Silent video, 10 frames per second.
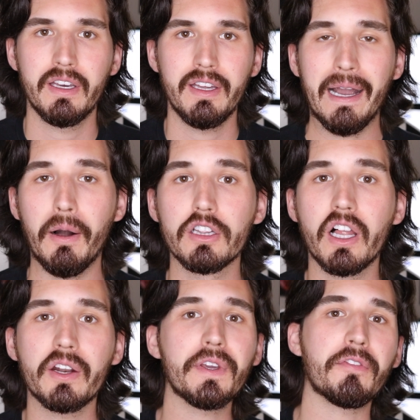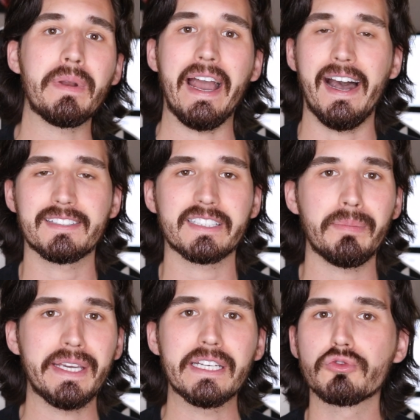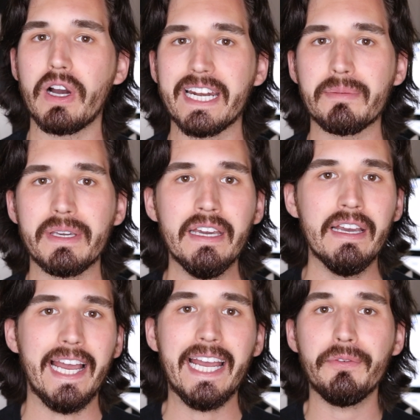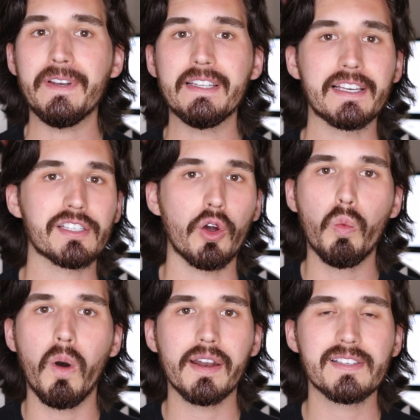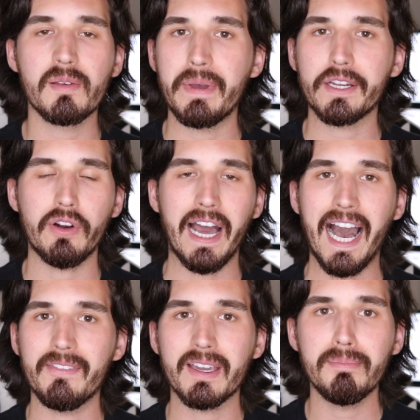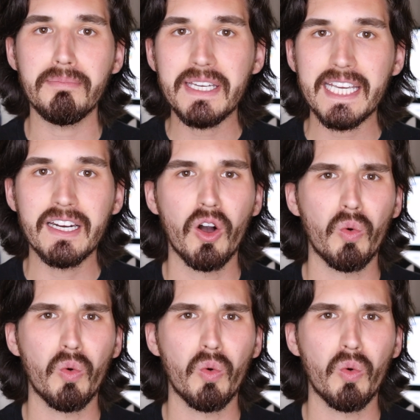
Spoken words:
Now, a lot of you have been asking me and writing me, hey Felix, what does the Bitcoin halving mean?